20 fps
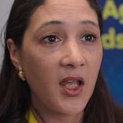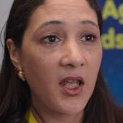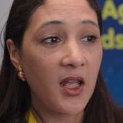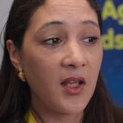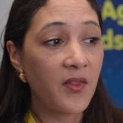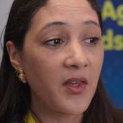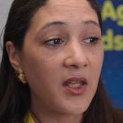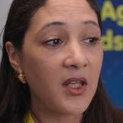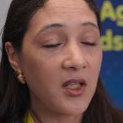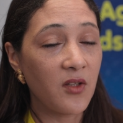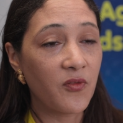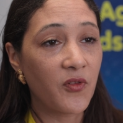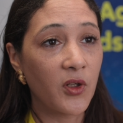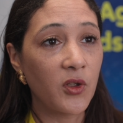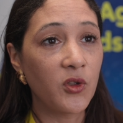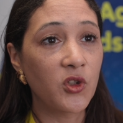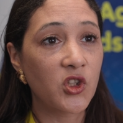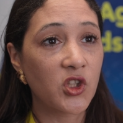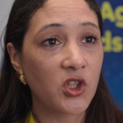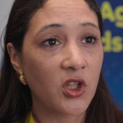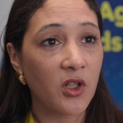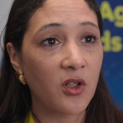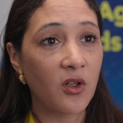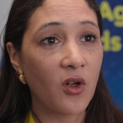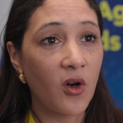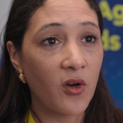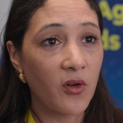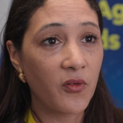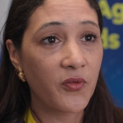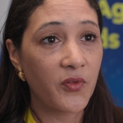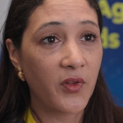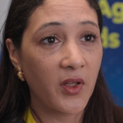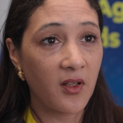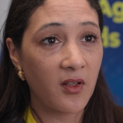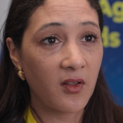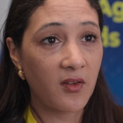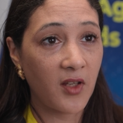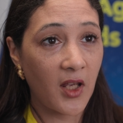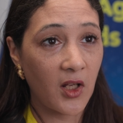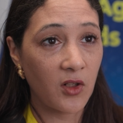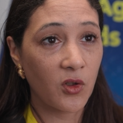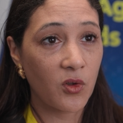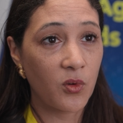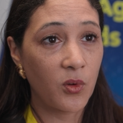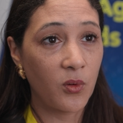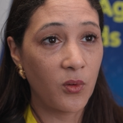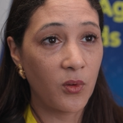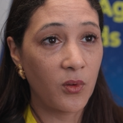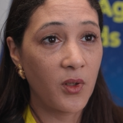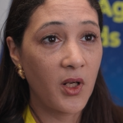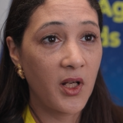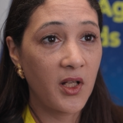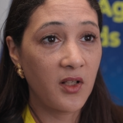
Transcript: in the evolution of the technical